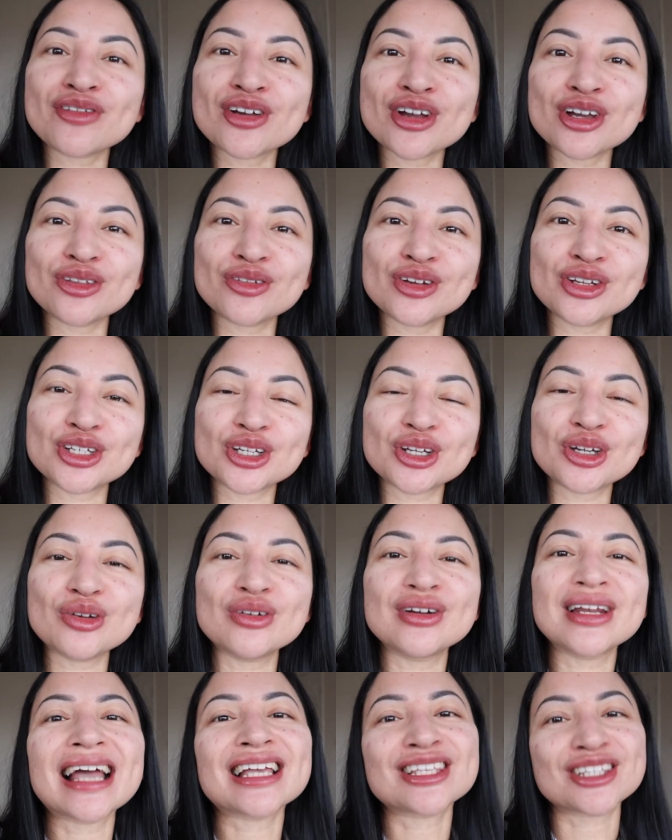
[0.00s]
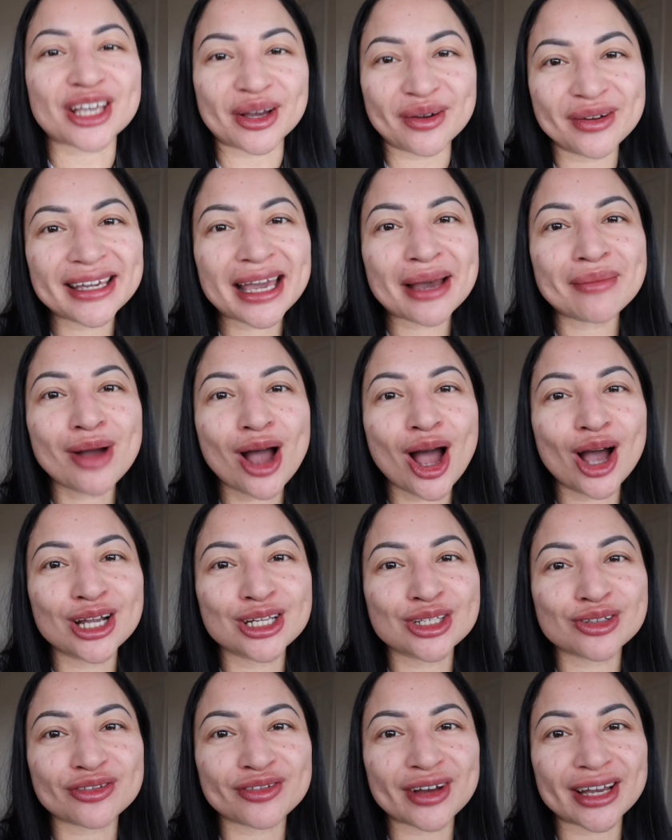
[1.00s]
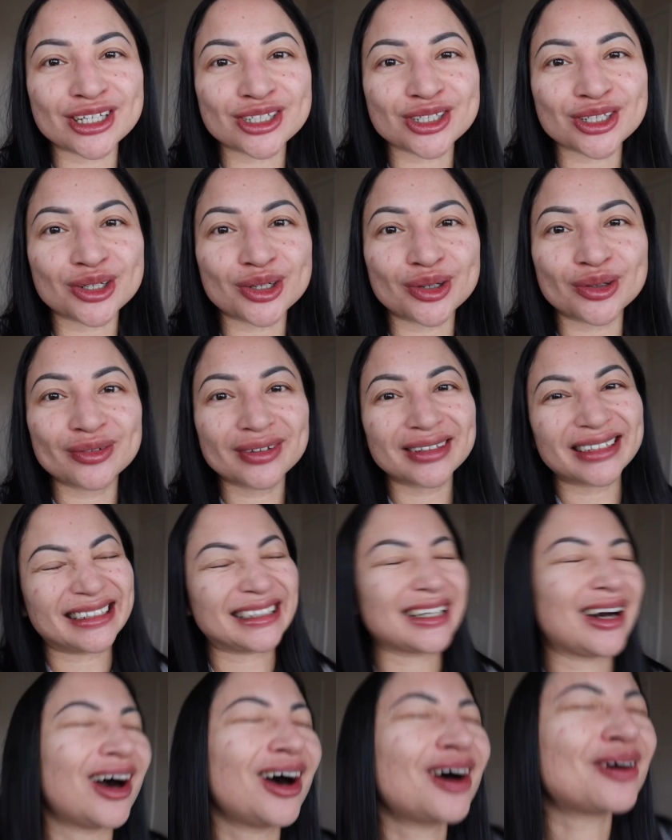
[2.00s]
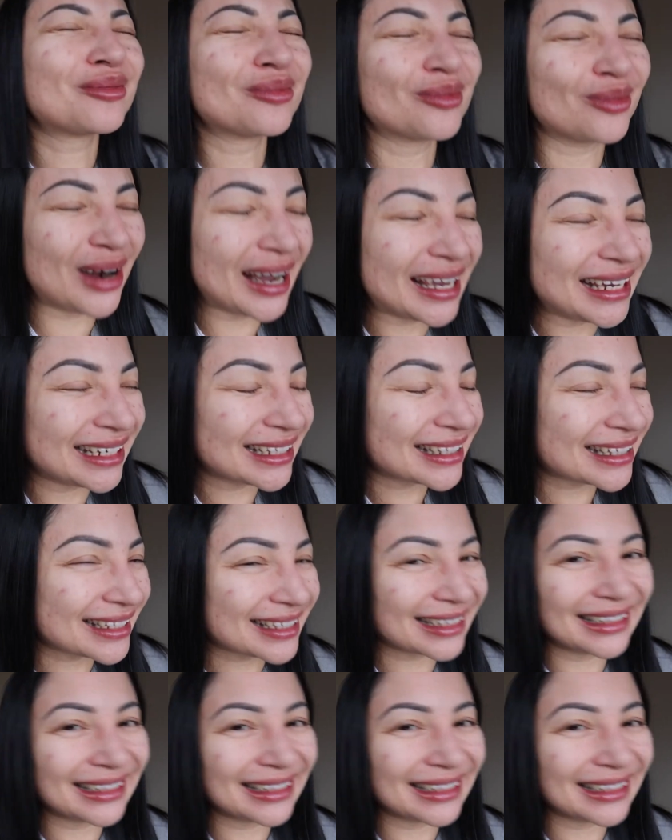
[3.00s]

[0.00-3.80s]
further ado, let's go and get my hydrofacial. Can't wait.